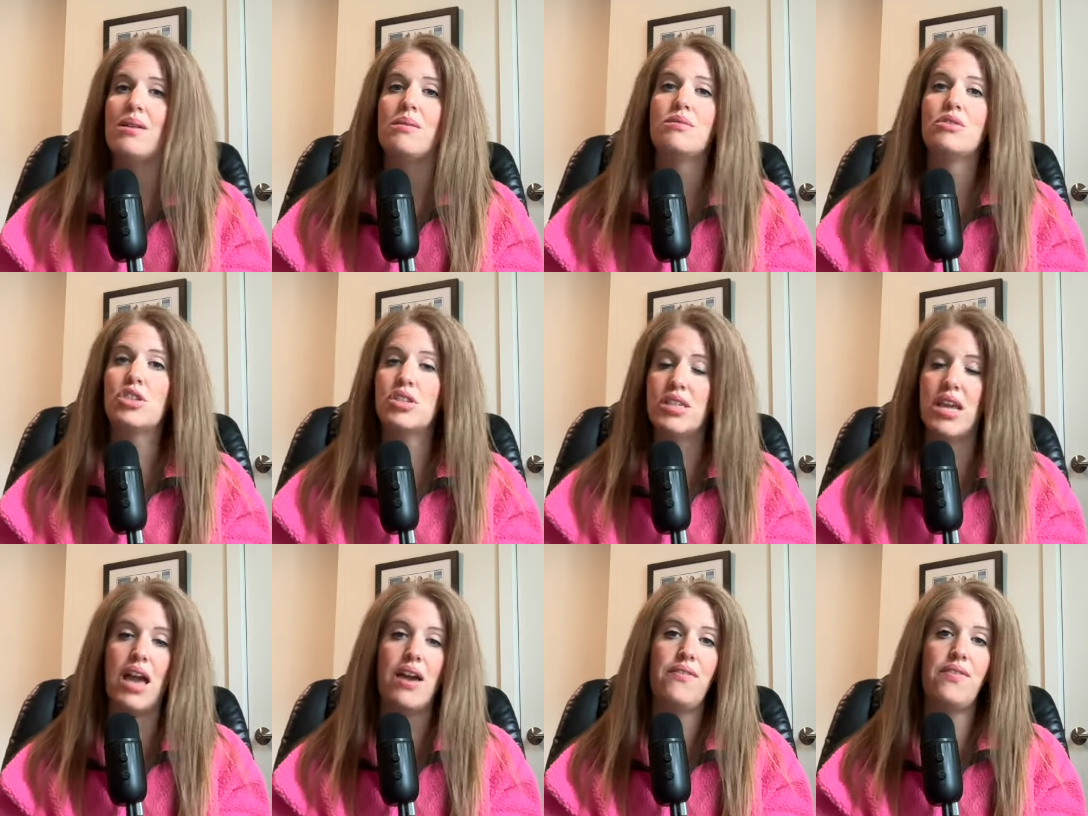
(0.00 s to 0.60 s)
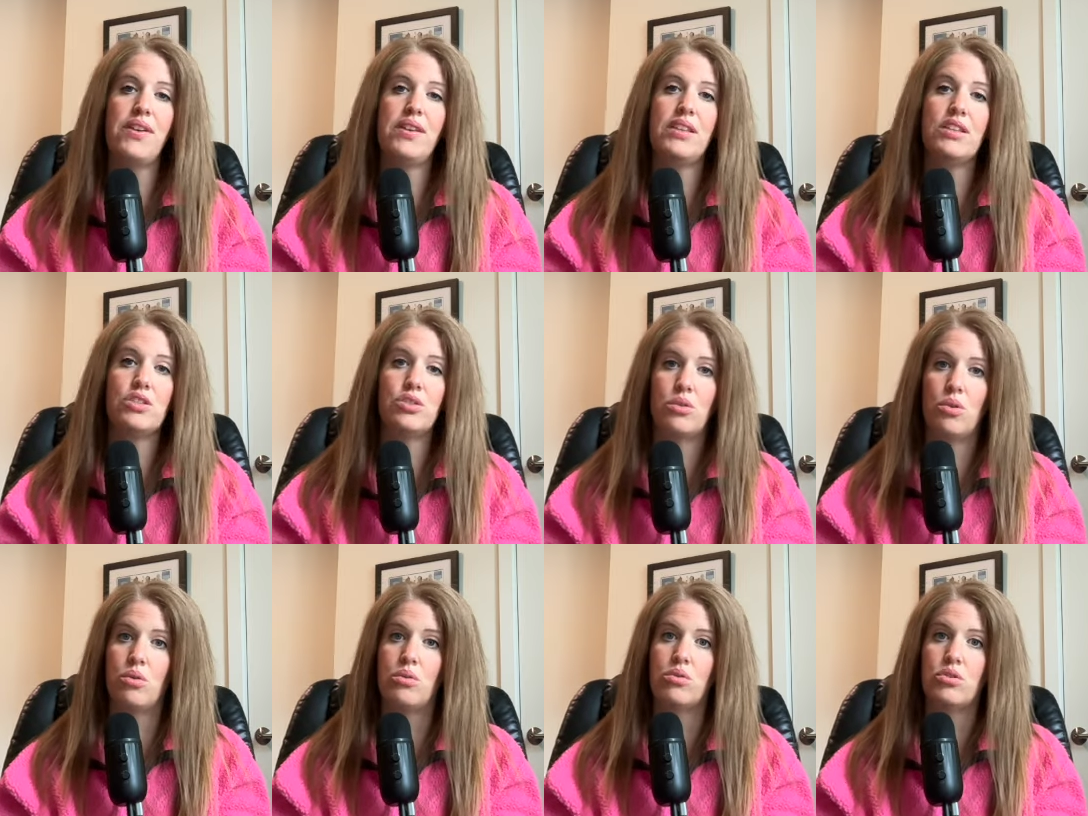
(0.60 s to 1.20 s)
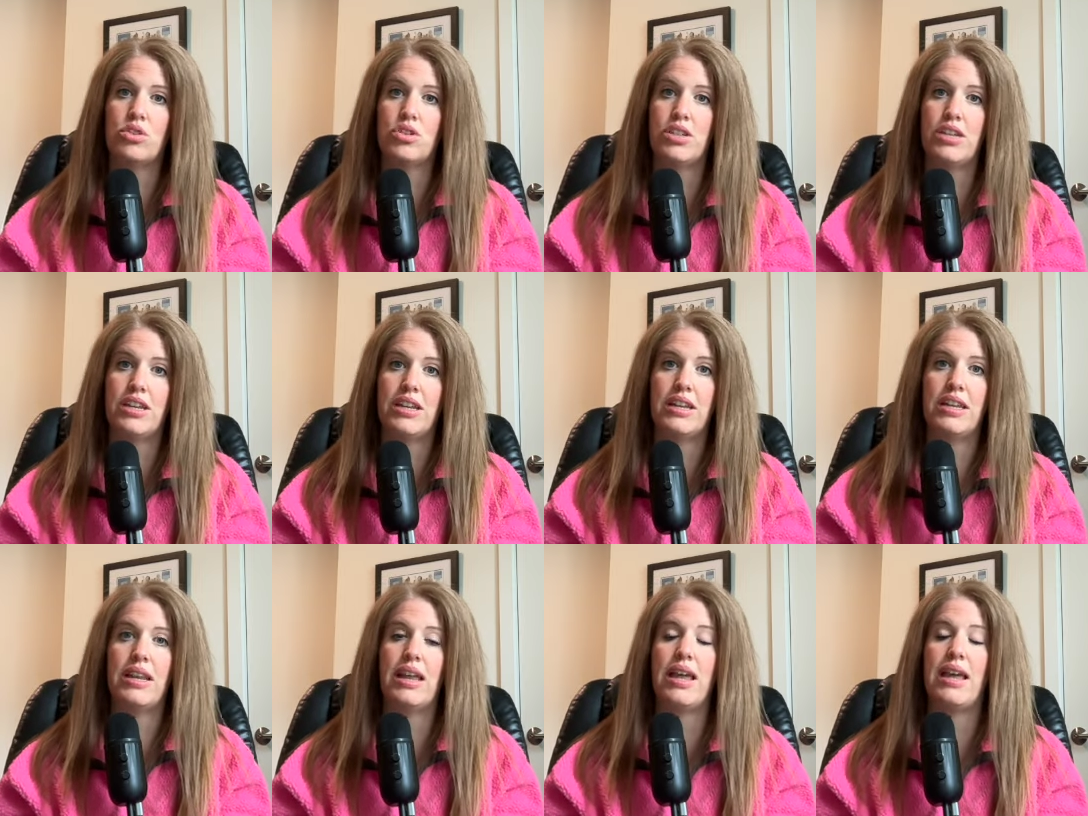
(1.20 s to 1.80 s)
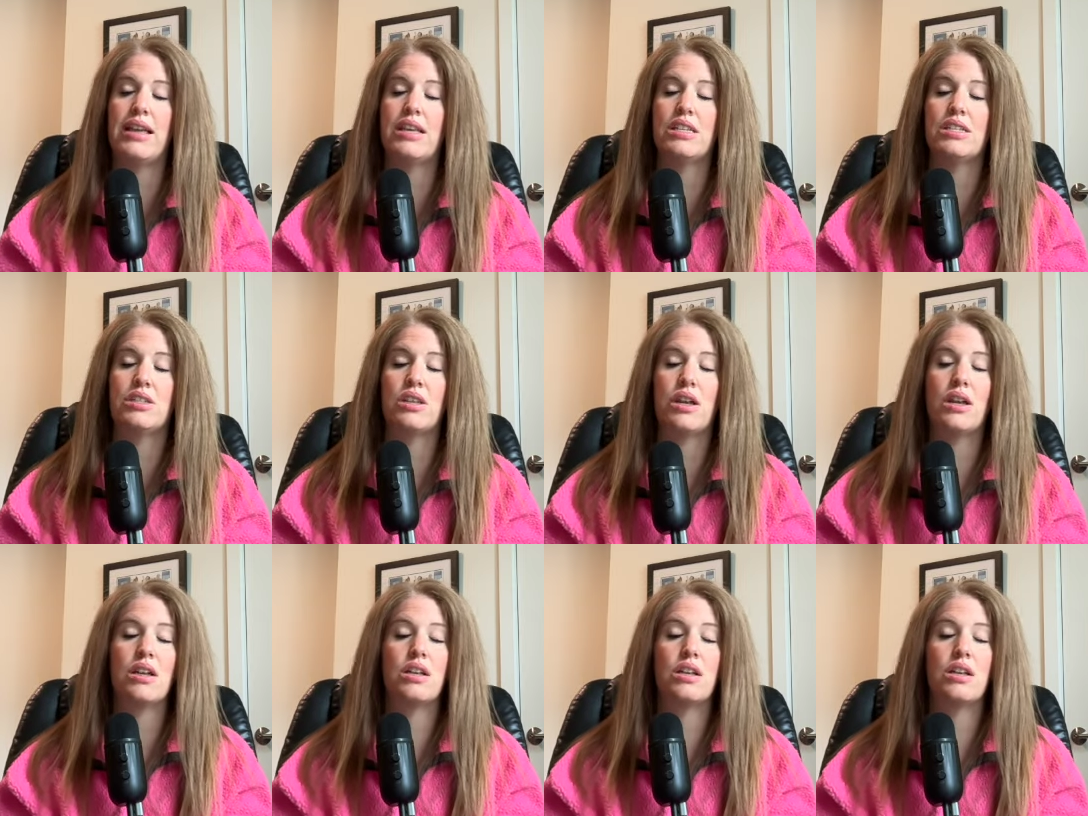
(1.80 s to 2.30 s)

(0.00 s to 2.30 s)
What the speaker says: Just having this Google Sheet is